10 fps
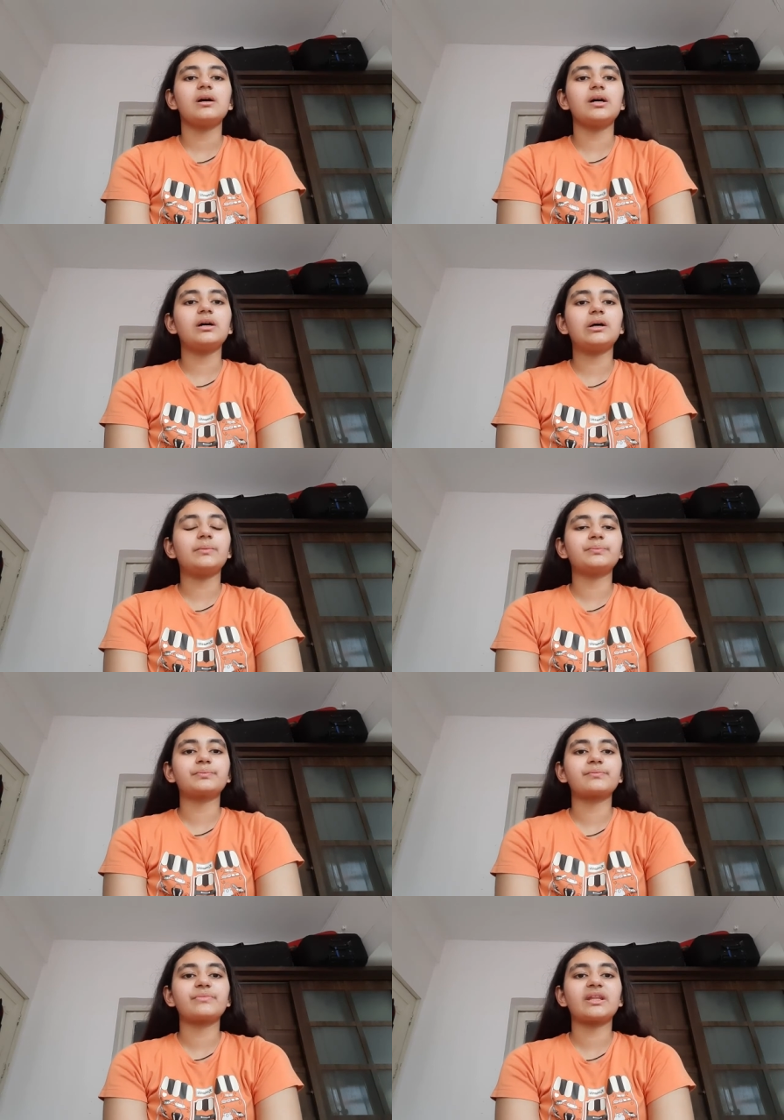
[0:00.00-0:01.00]

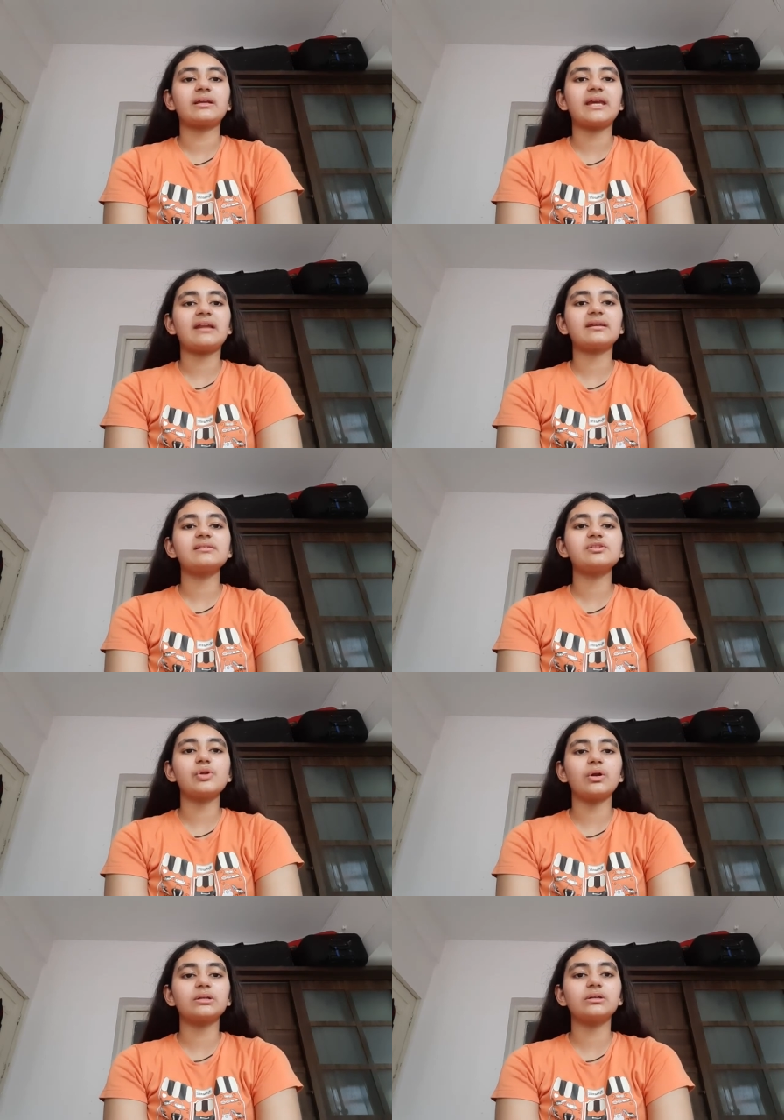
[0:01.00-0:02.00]
um, Cadogan's
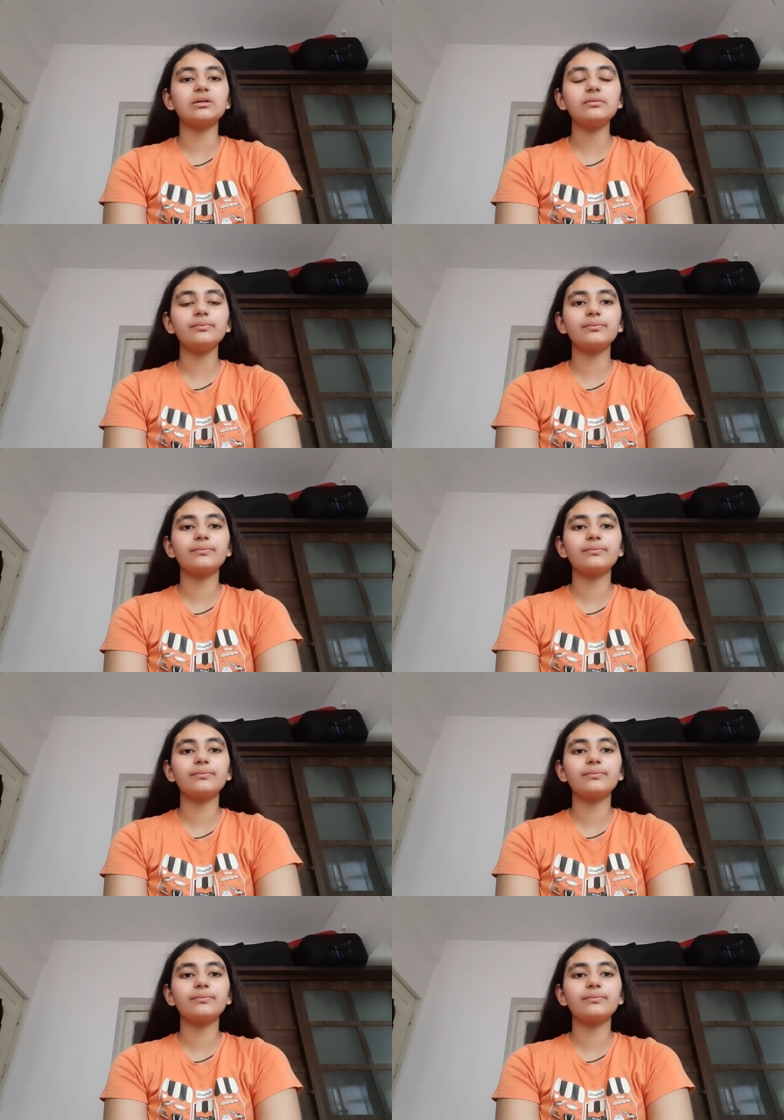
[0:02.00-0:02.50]
daughter.